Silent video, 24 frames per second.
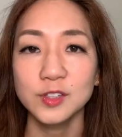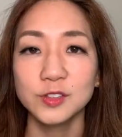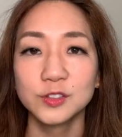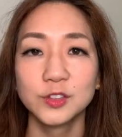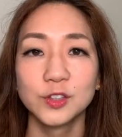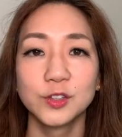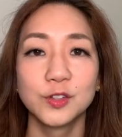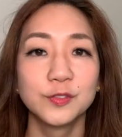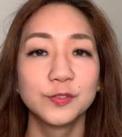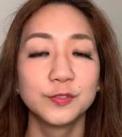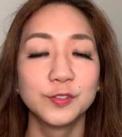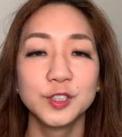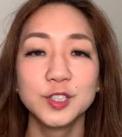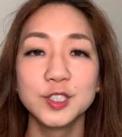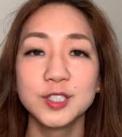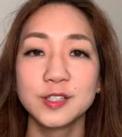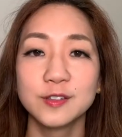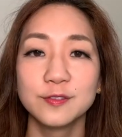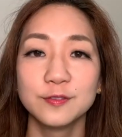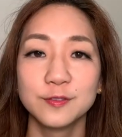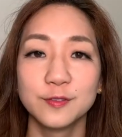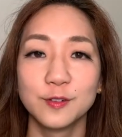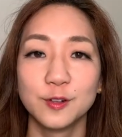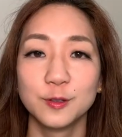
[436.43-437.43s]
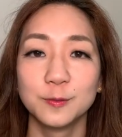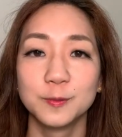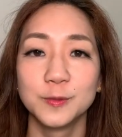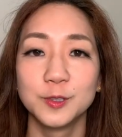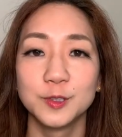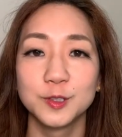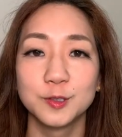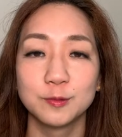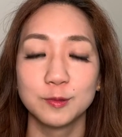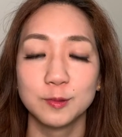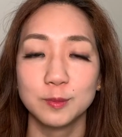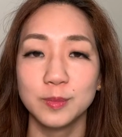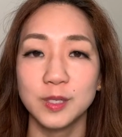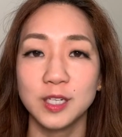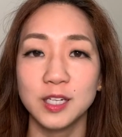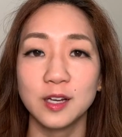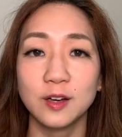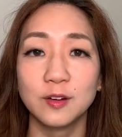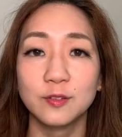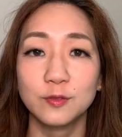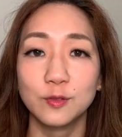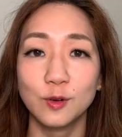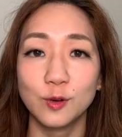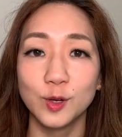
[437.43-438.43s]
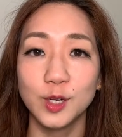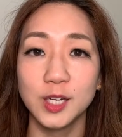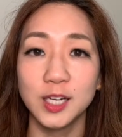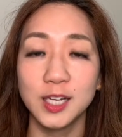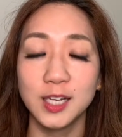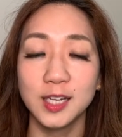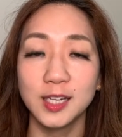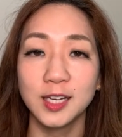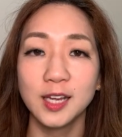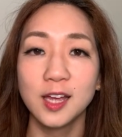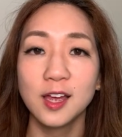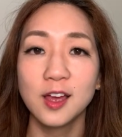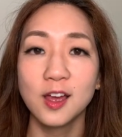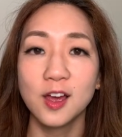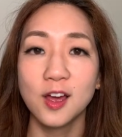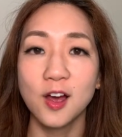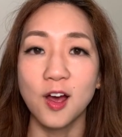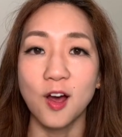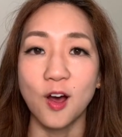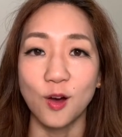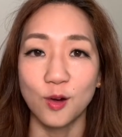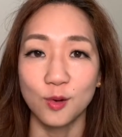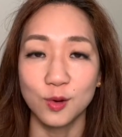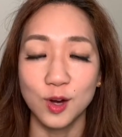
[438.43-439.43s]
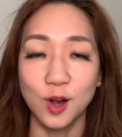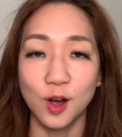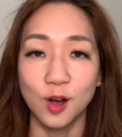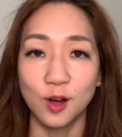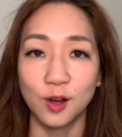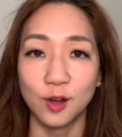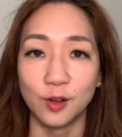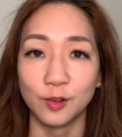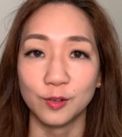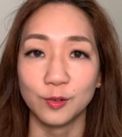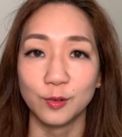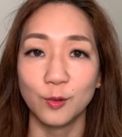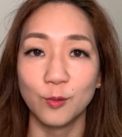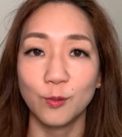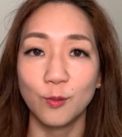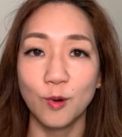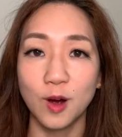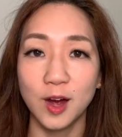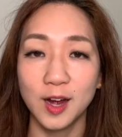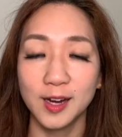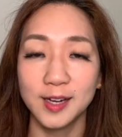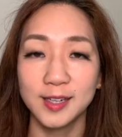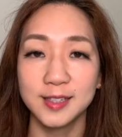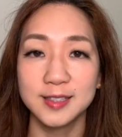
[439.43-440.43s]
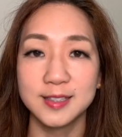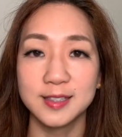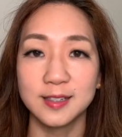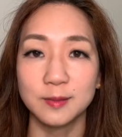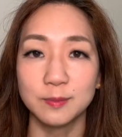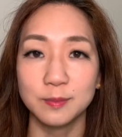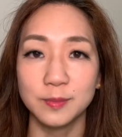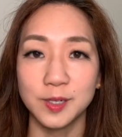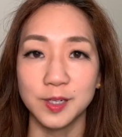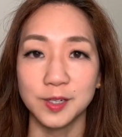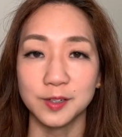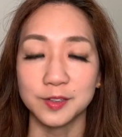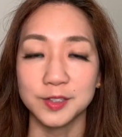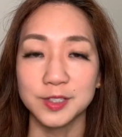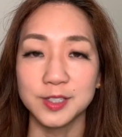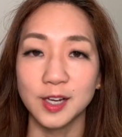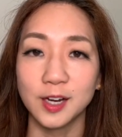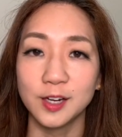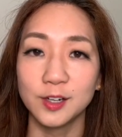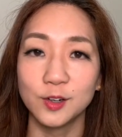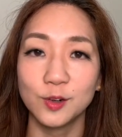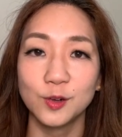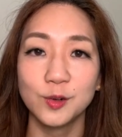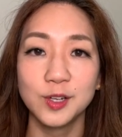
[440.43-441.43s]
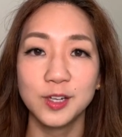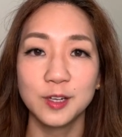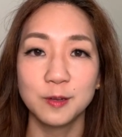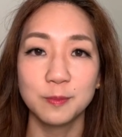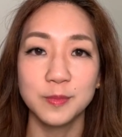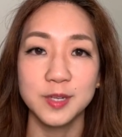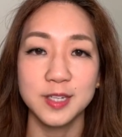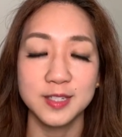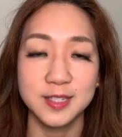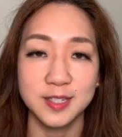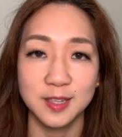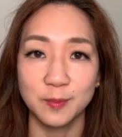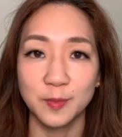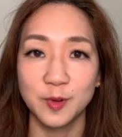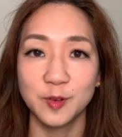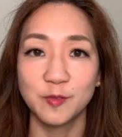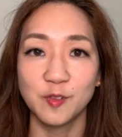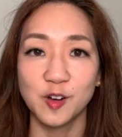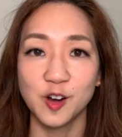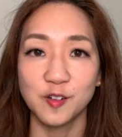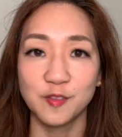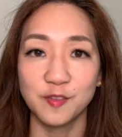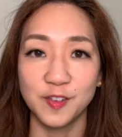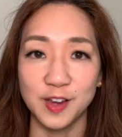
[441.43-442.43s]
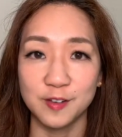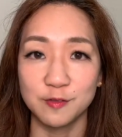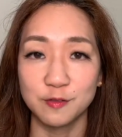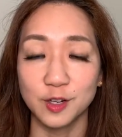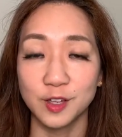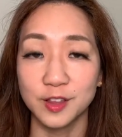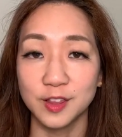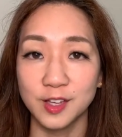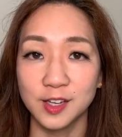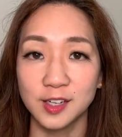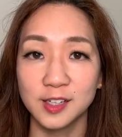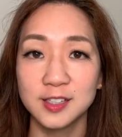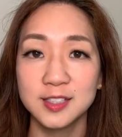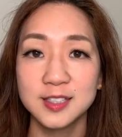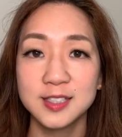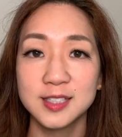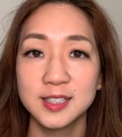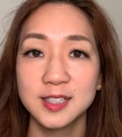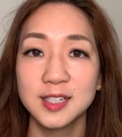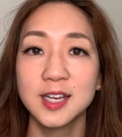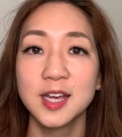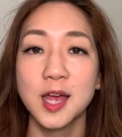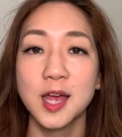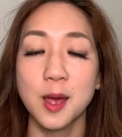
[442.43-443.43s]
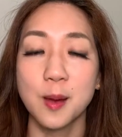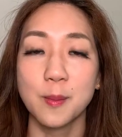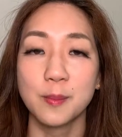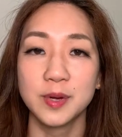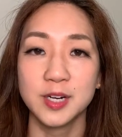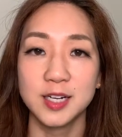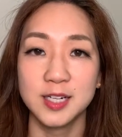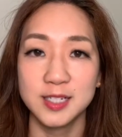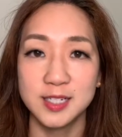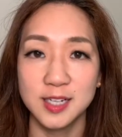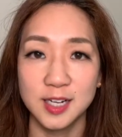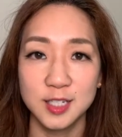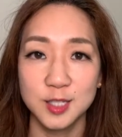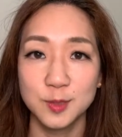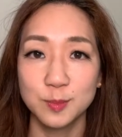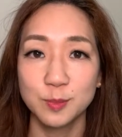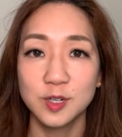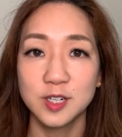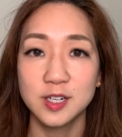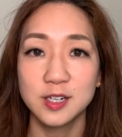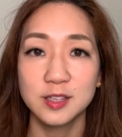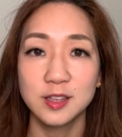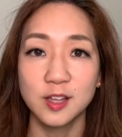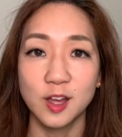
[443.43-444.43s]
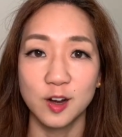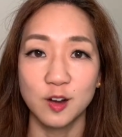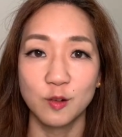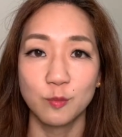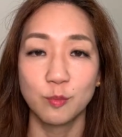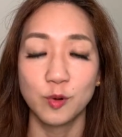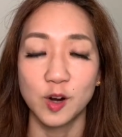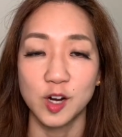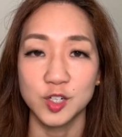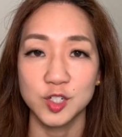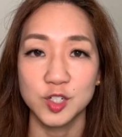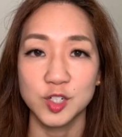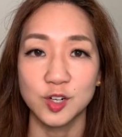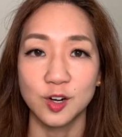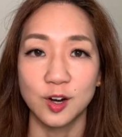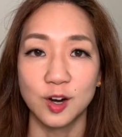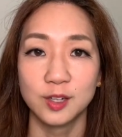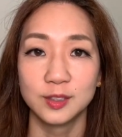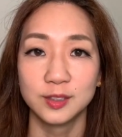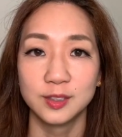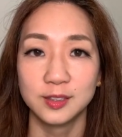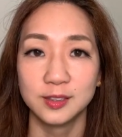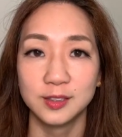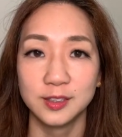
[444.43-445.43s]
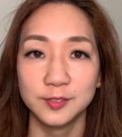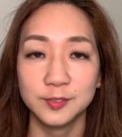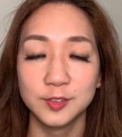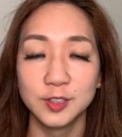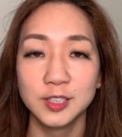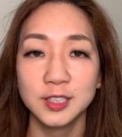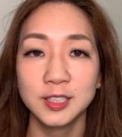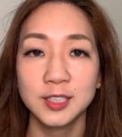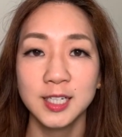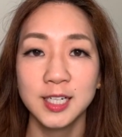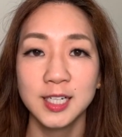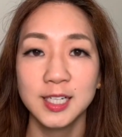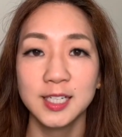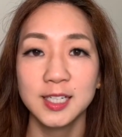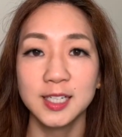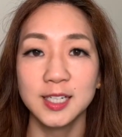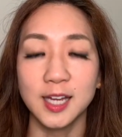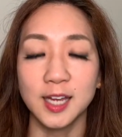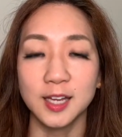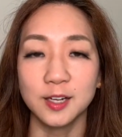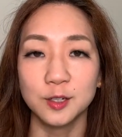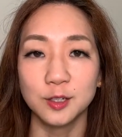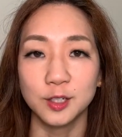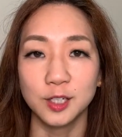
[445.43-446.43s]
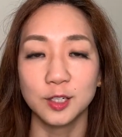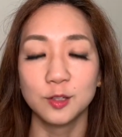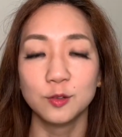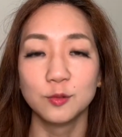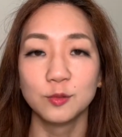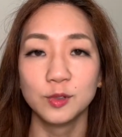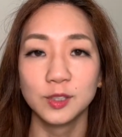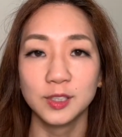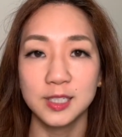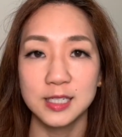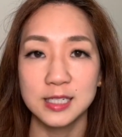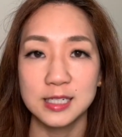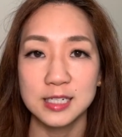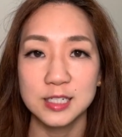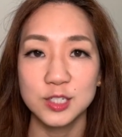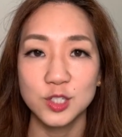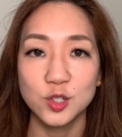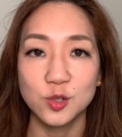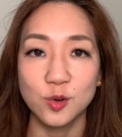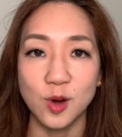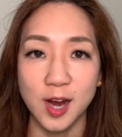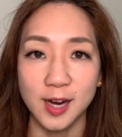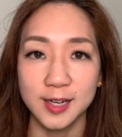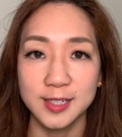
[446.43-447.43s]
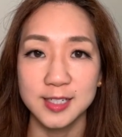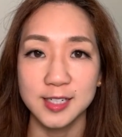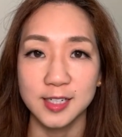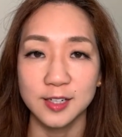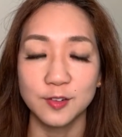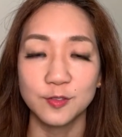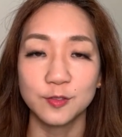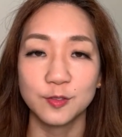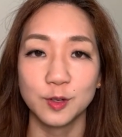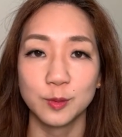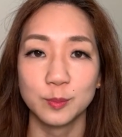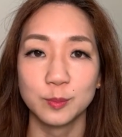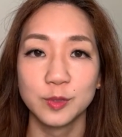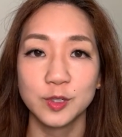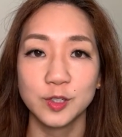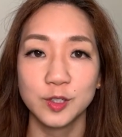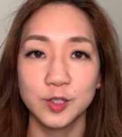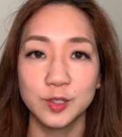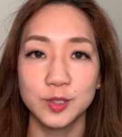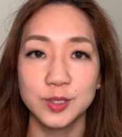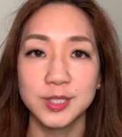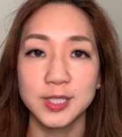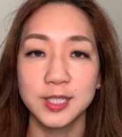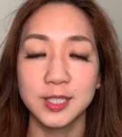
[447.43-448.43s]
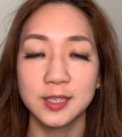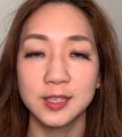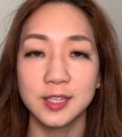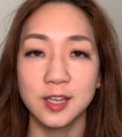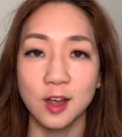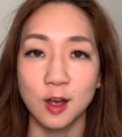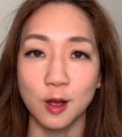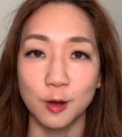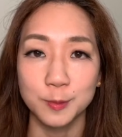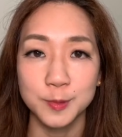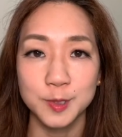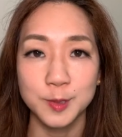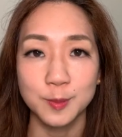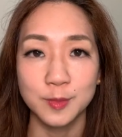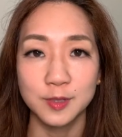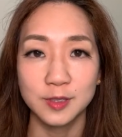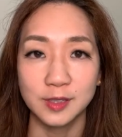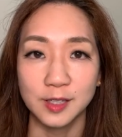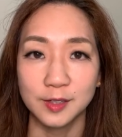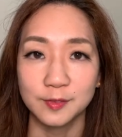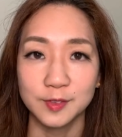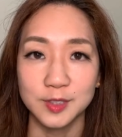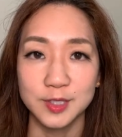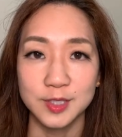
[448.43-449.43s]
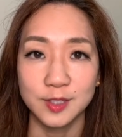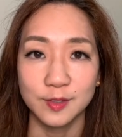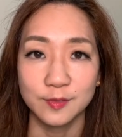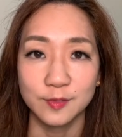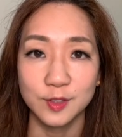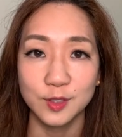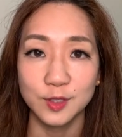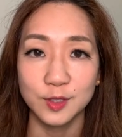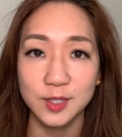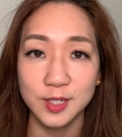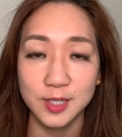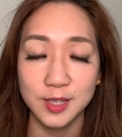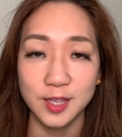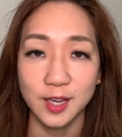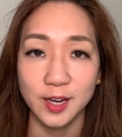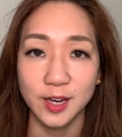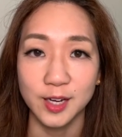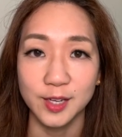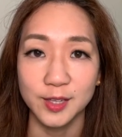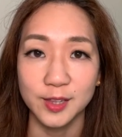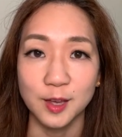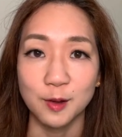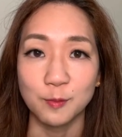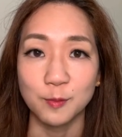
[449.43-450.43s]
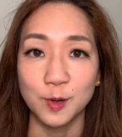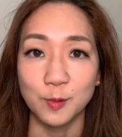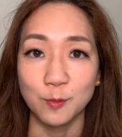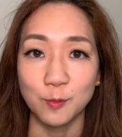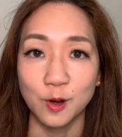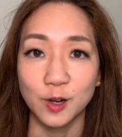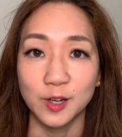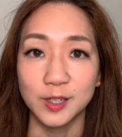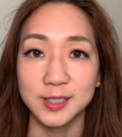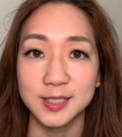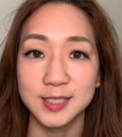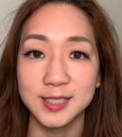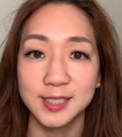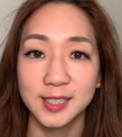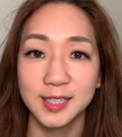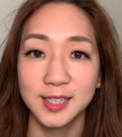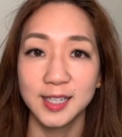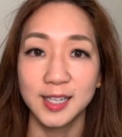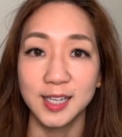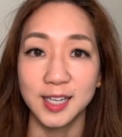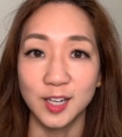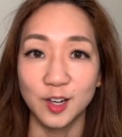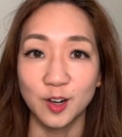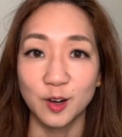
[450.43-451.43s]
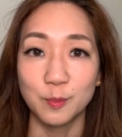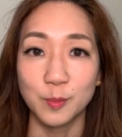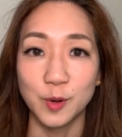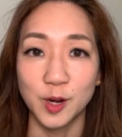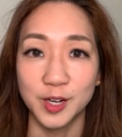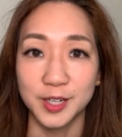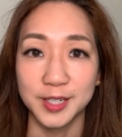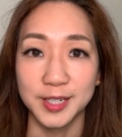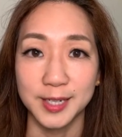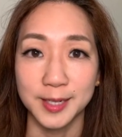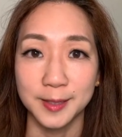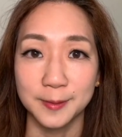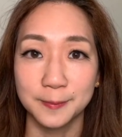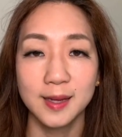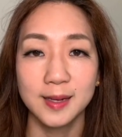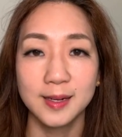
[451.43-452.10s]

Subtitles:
So the first and foremost would be avoiding alcohol, wines, and beers. I know it can be some of our favorite things, but it does put a lot of pressure on the liver, and it can really distract it from producing the optimal levels of glutathione that we want in our body.